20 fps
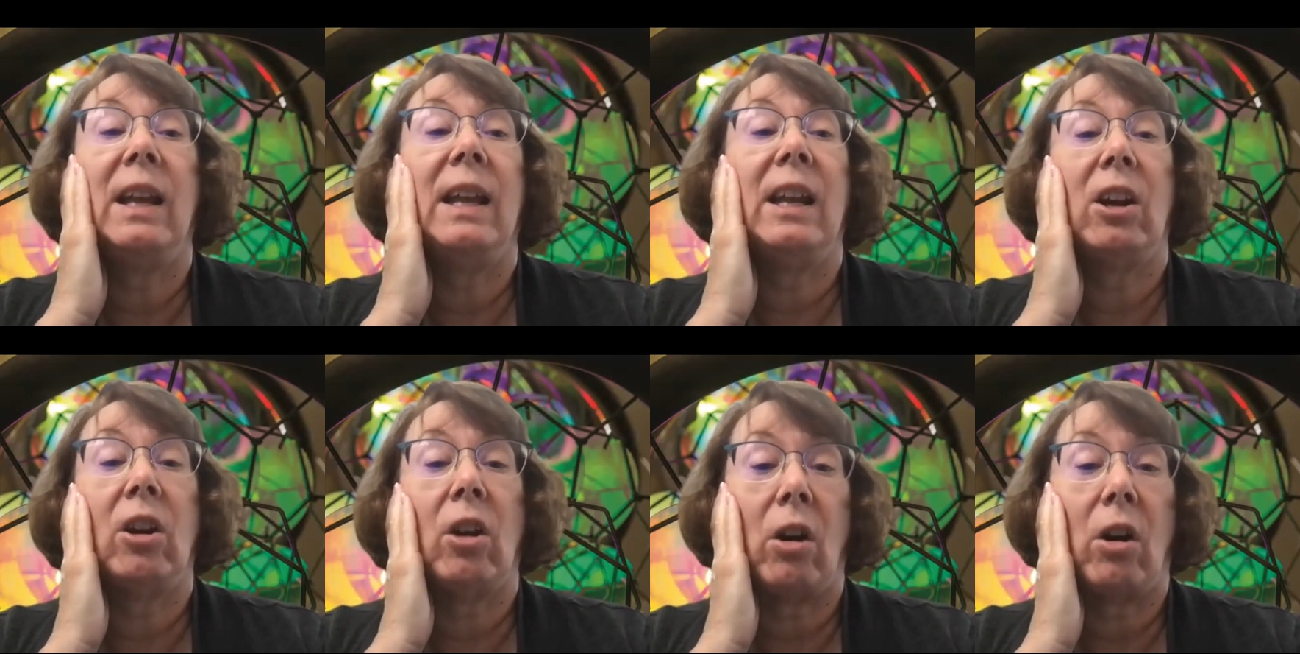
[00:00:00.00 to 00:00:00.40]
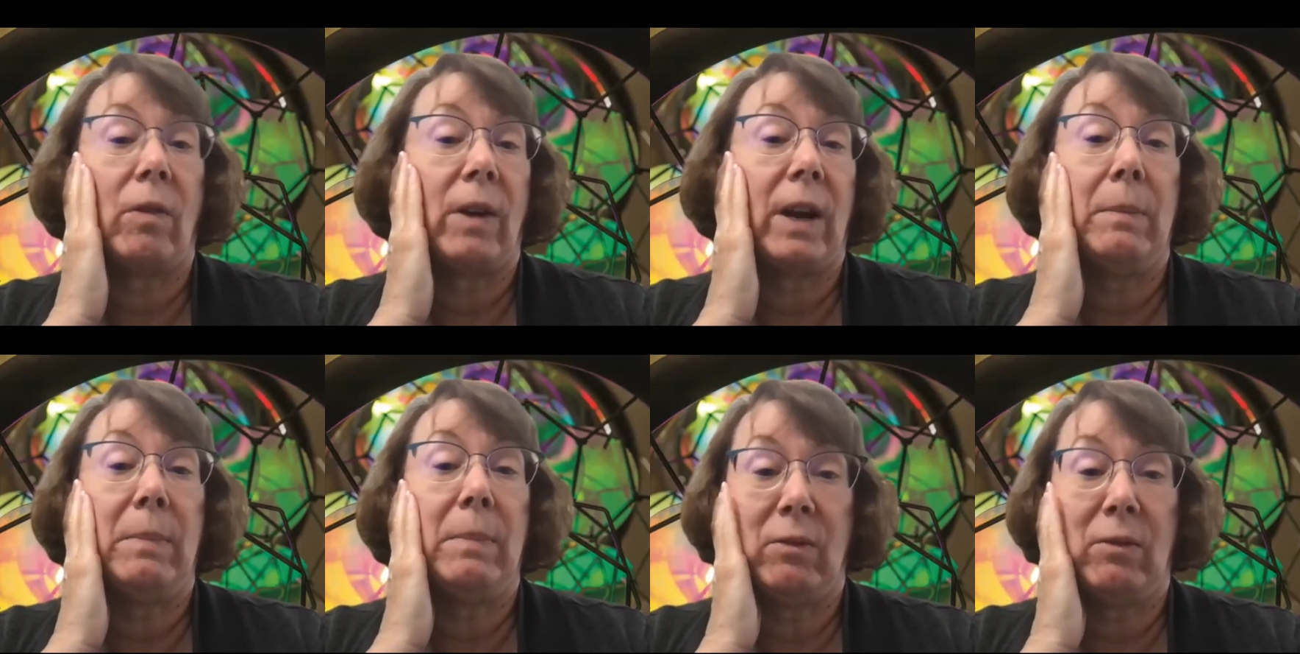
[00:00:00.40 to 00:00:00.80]
it had
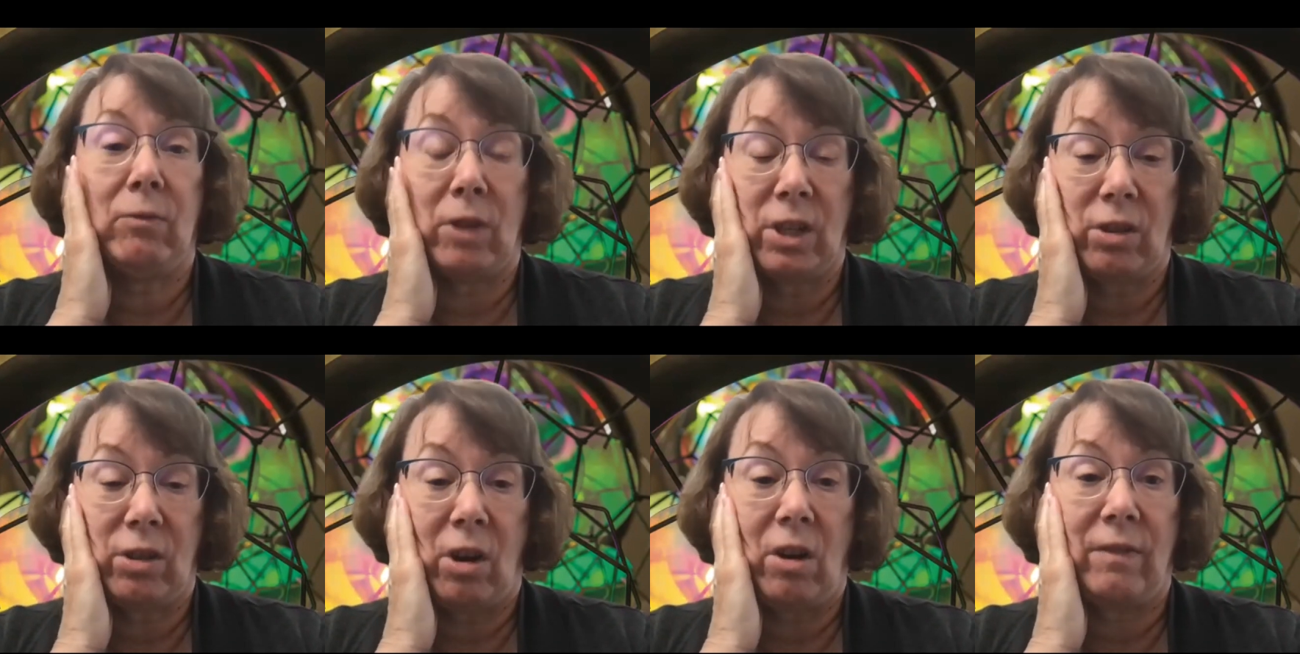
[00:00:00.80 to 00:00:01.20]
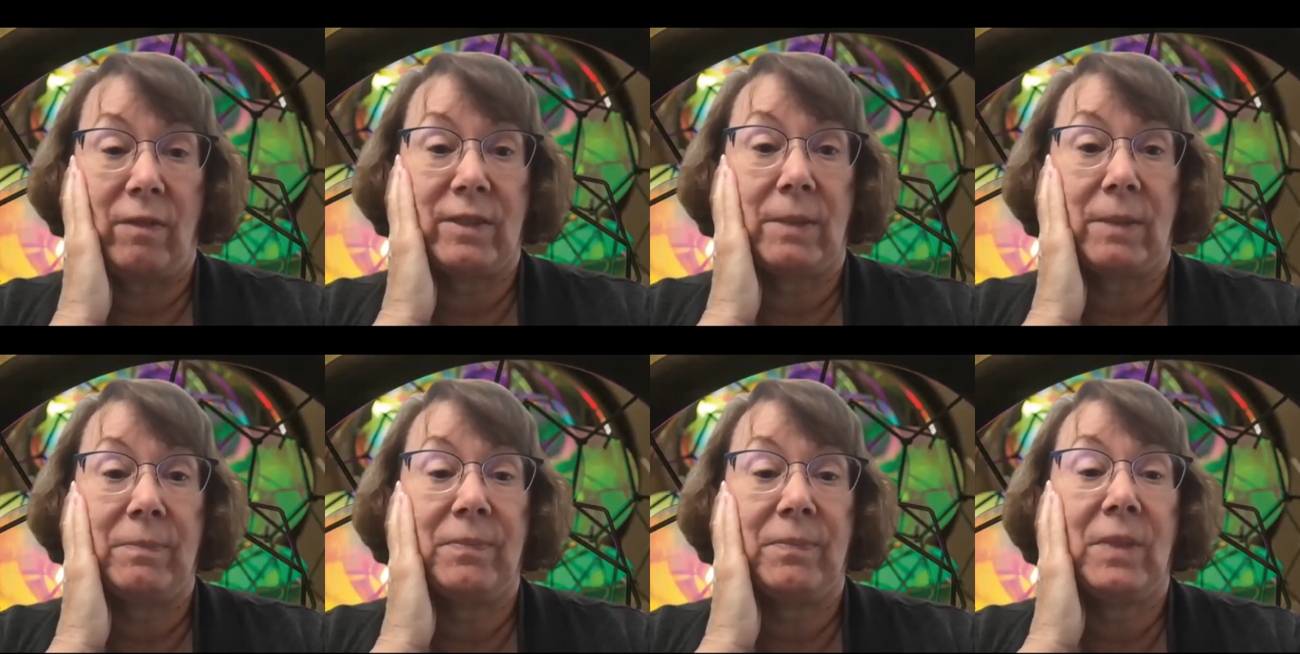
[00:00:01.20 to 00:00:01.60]
already been
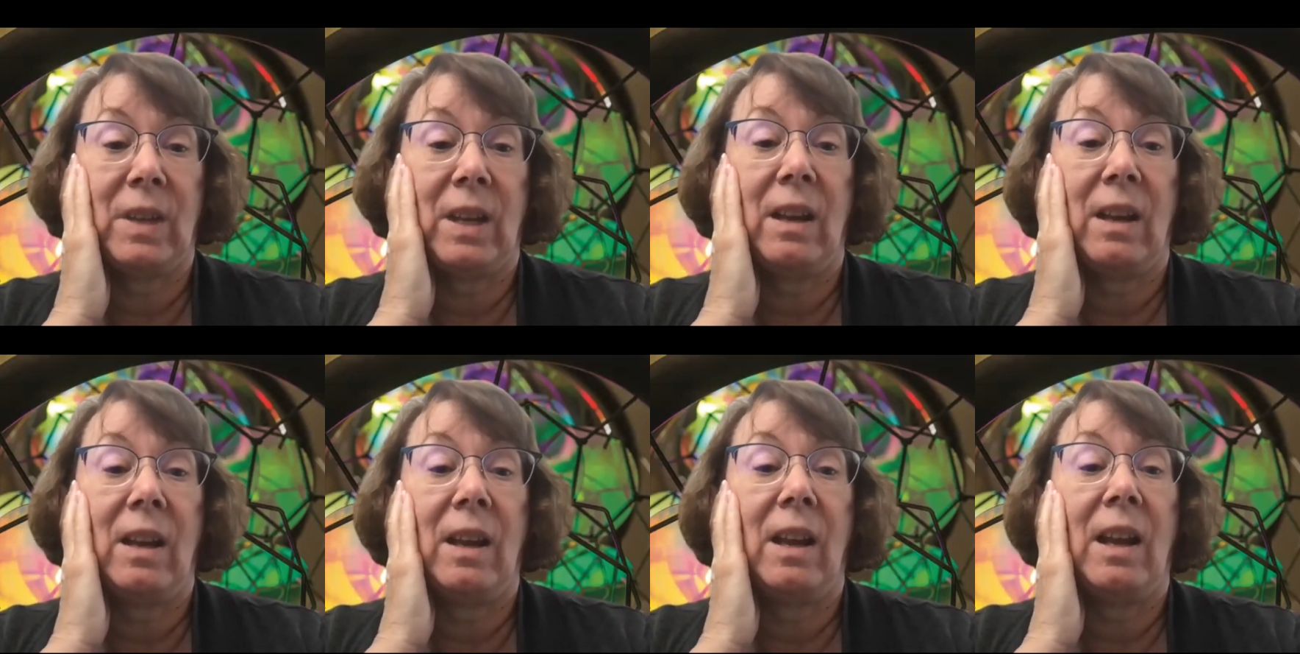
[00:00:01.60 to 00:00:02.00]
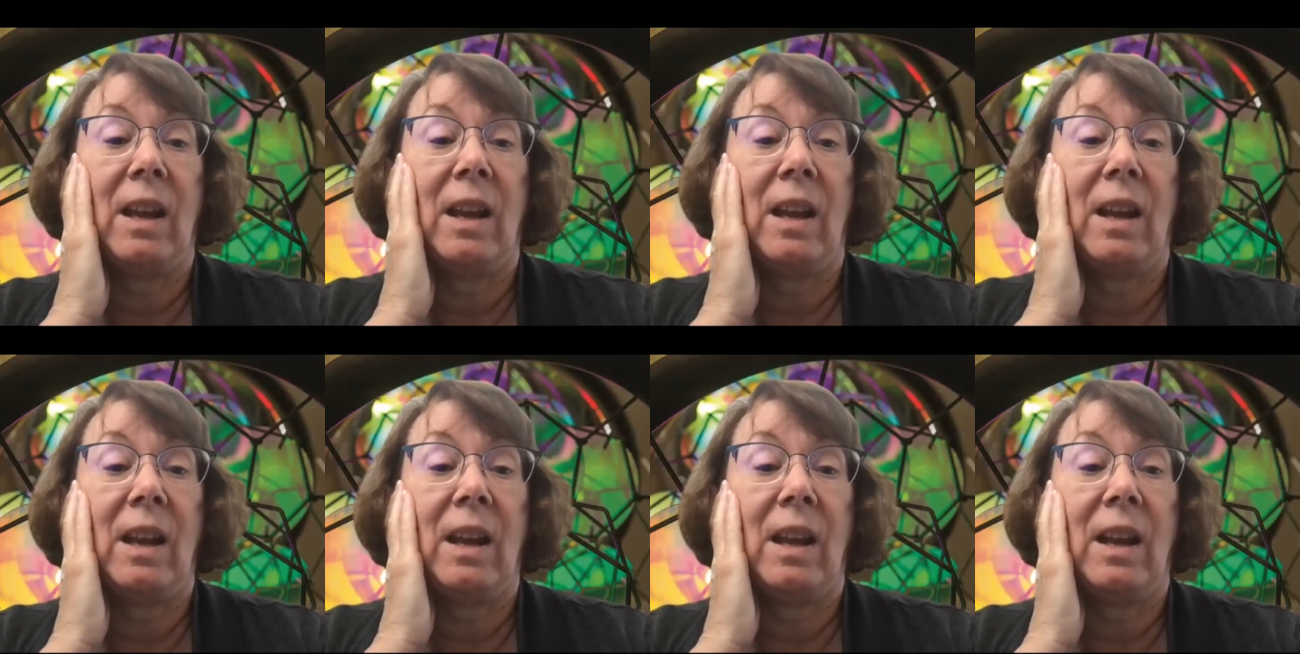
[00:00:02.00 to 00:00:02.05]
resolved. Wow.